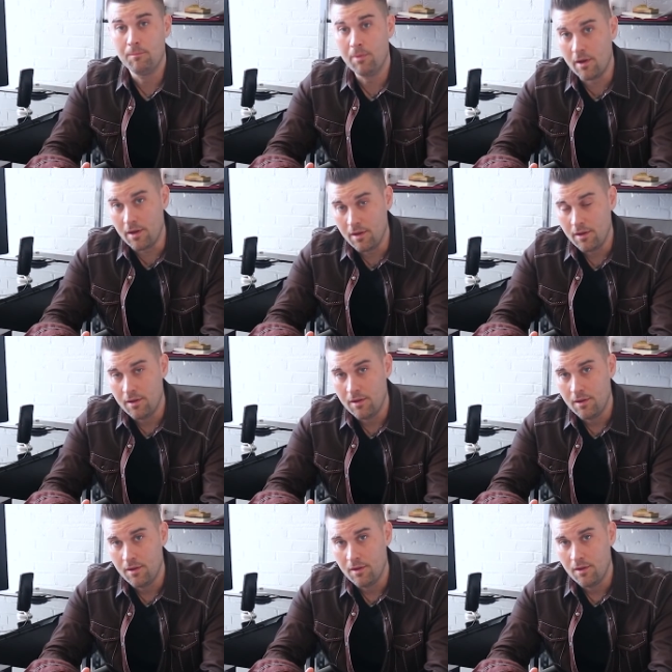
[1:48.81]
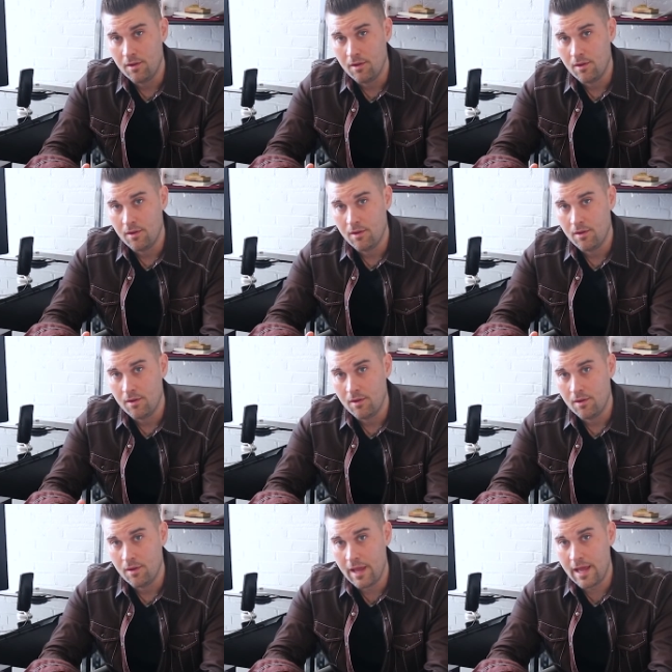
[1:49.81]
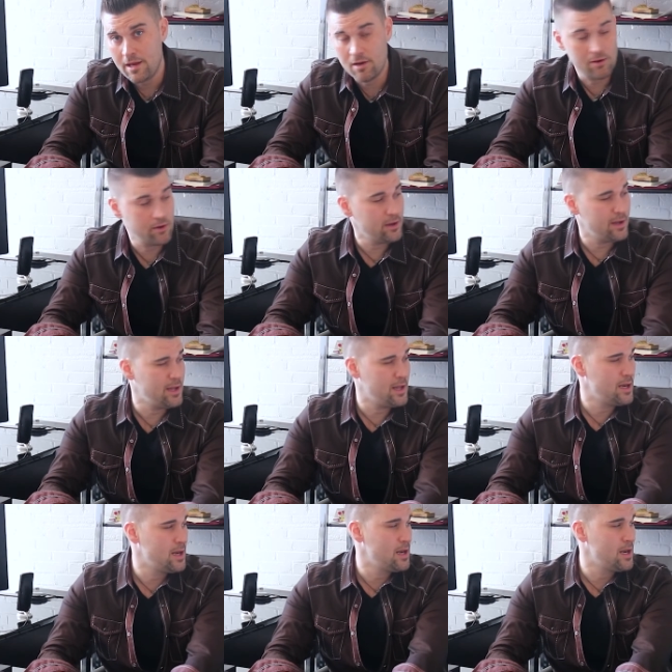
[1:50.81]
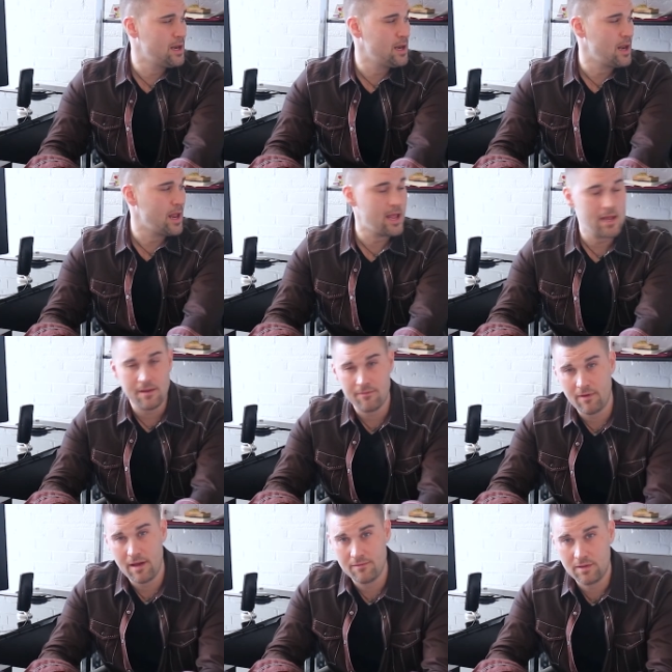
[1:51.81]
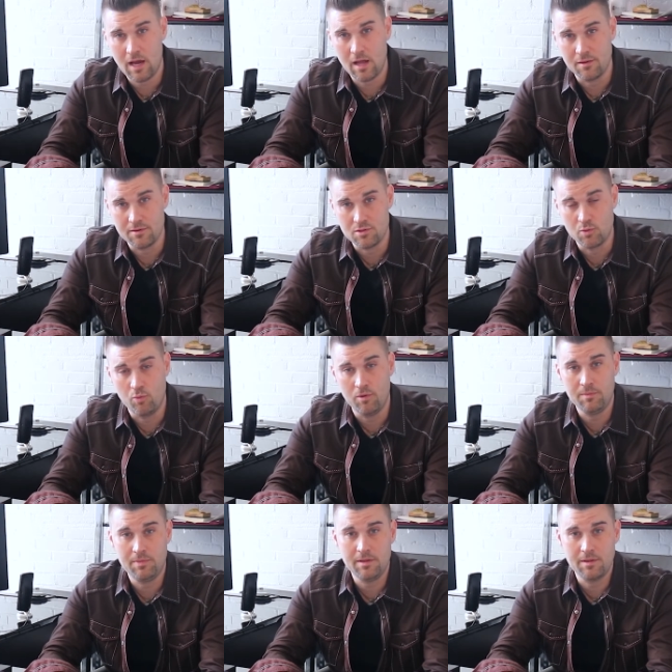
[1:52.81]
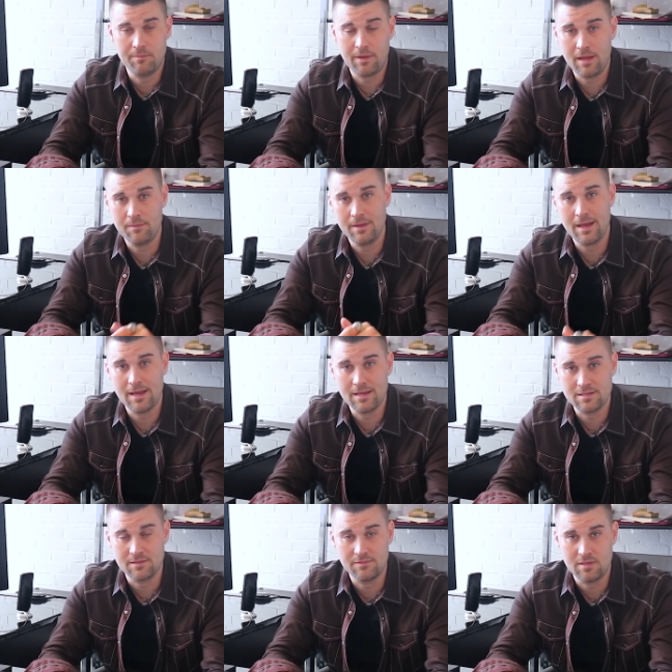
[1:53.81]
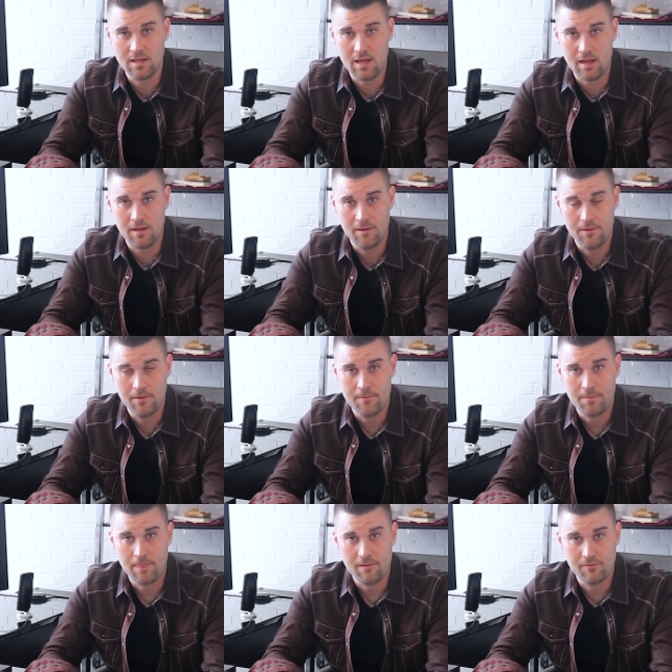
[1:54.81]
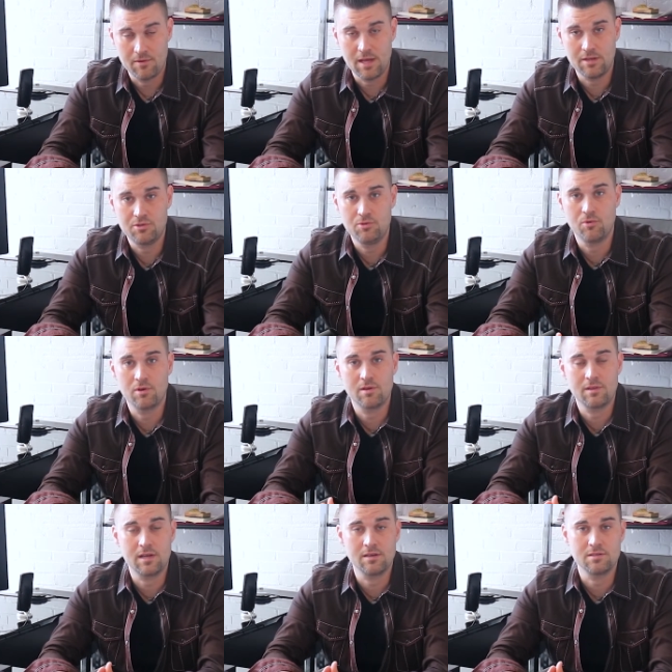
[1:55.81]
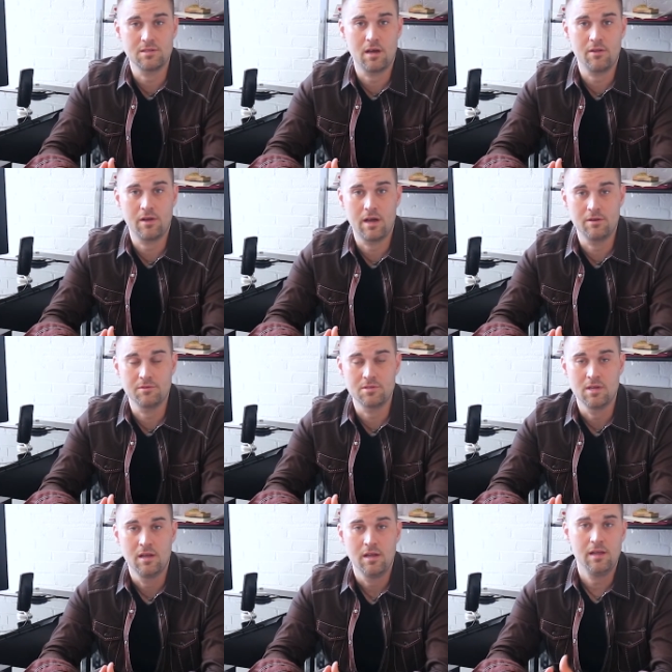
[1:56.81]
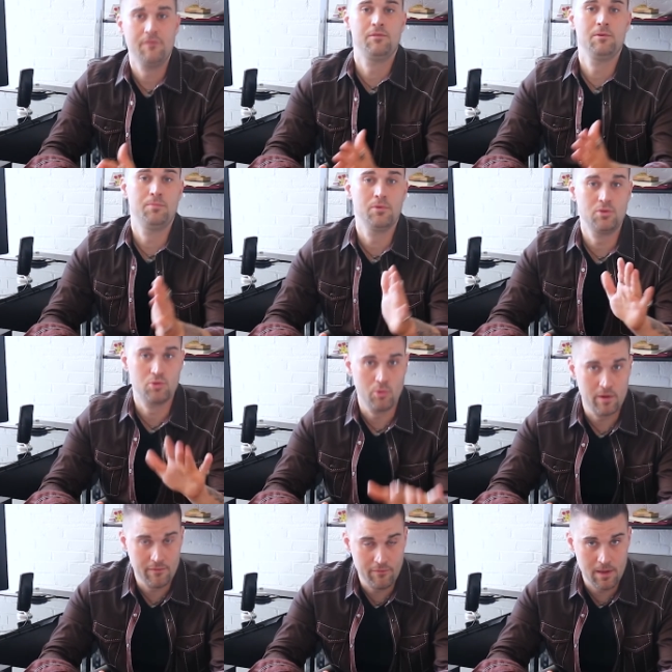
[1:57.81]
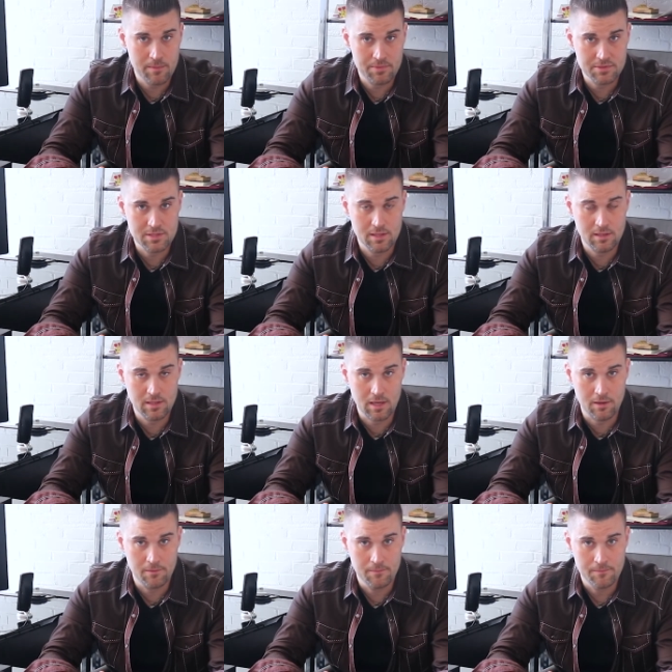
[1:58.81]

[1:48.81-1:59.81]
But $885 would be the payment as of today for that $200,000 house if you put 25% down.